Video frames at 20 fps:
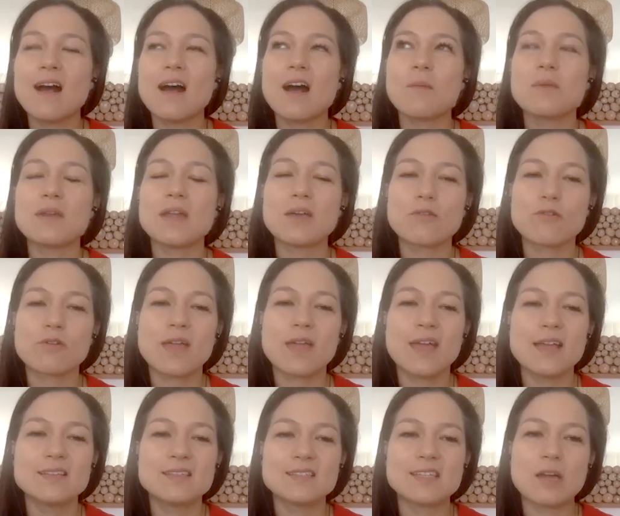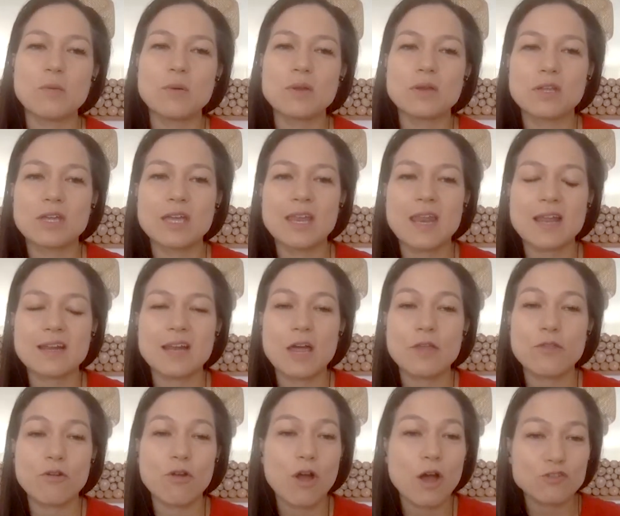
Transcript: Um, in other cases, I would connect other